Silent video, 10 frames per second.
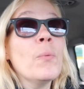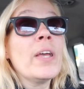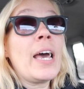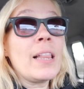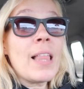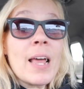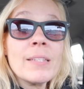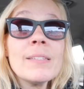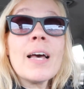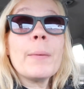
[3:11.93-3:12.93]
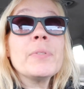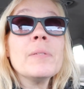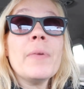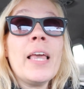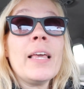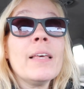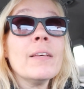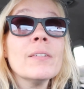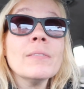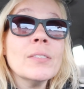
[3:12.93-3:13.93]
We got a lot of stops to make,
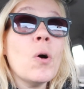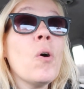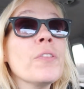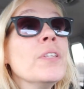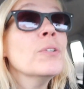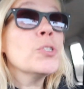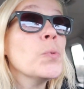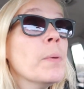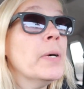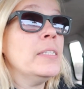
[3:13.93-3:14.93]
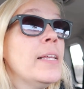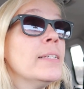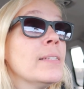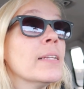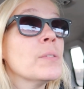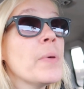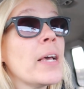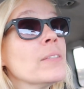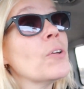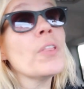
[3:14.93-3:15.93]
all the usual Monday
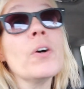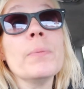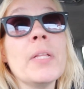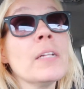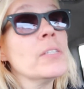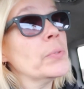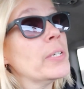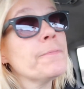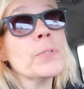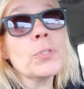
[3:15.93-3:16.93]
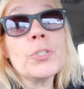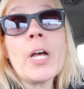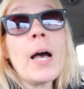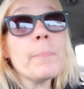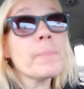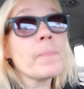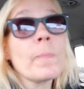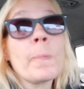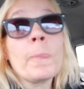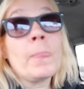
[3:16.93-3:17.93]
suspects, although I'm not doing a full shop.
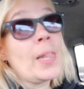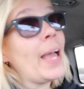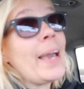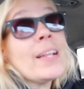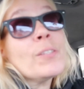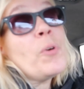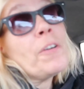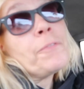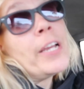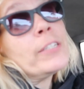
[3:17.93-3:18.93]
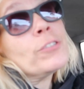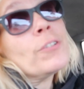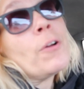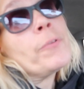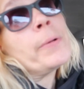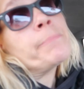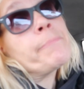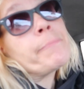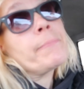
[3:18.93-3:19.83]
I got a small fridge, there's no room.